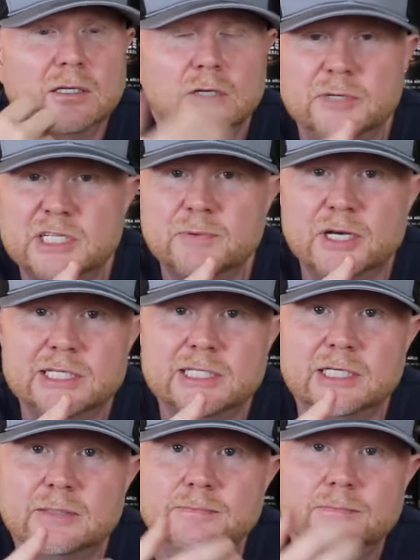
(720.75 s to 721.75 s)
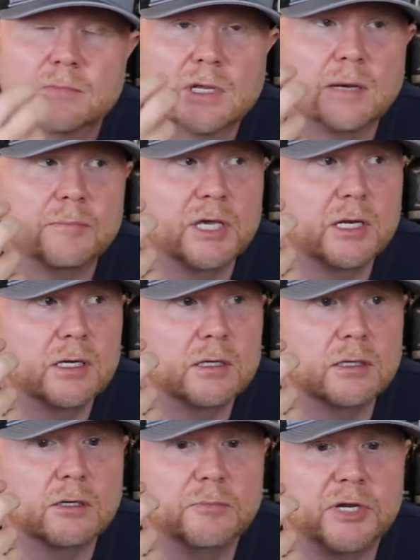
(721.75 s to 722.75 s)
little bit spicy. I'm getting a
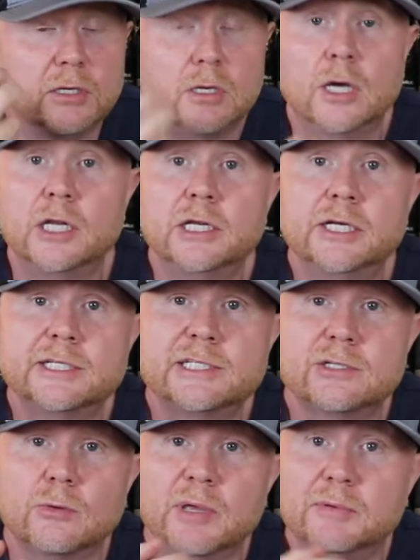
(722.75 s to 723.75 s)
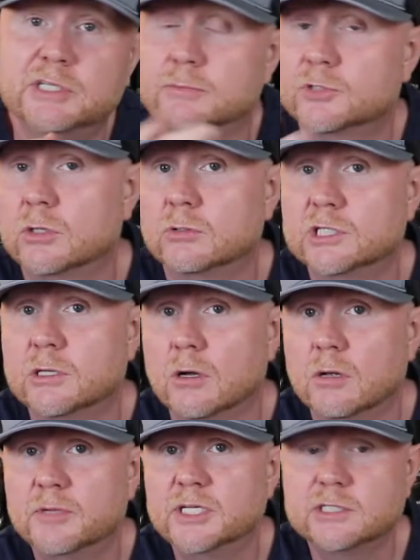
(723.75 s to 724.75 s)
little bit of nuttiness, so maybe some toasted
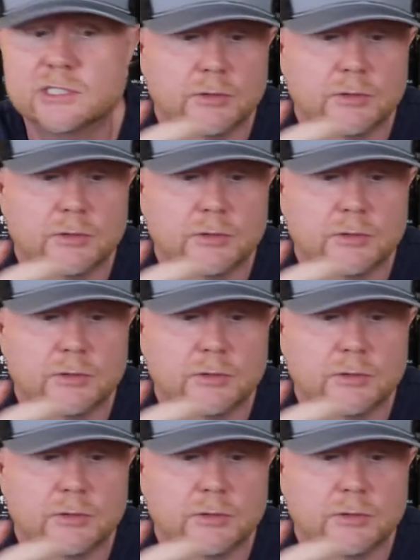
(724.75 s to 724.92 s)
almonds.